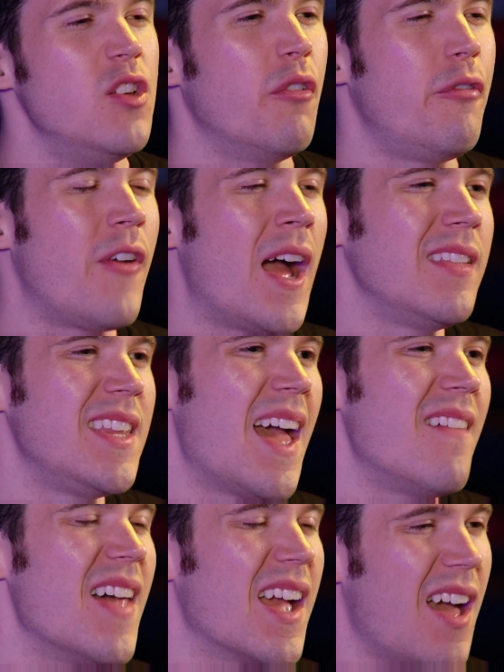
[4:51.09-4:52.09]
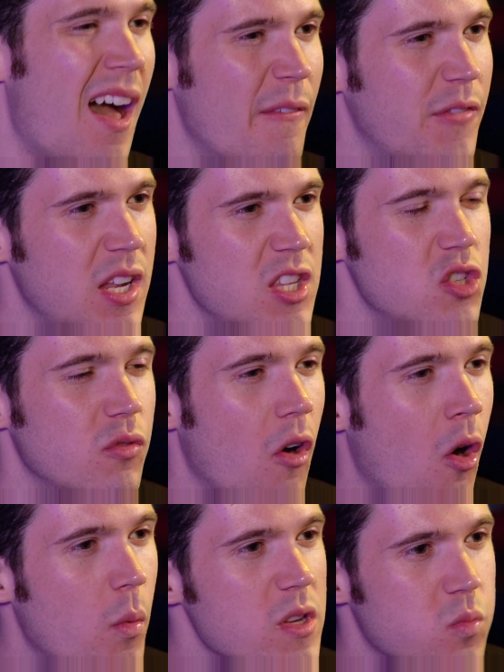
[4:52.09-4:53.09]
you'll finally have that confidence you've
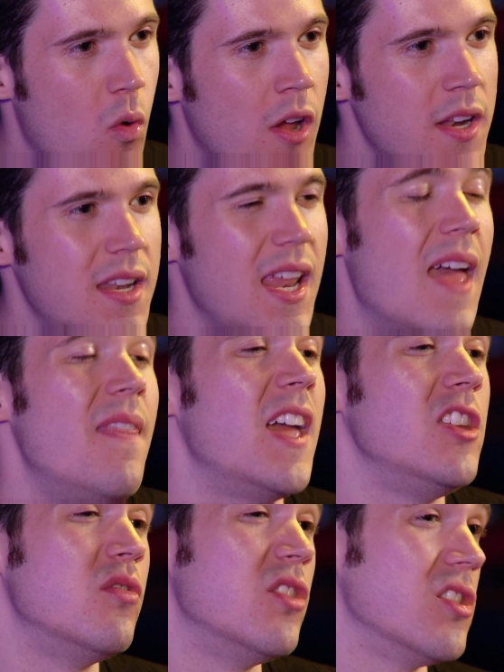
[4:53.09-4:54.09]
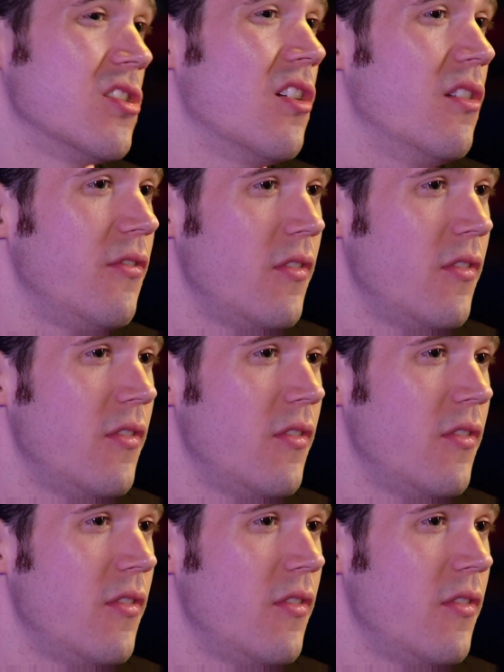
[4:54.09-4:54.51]
always wanted and that you deserve.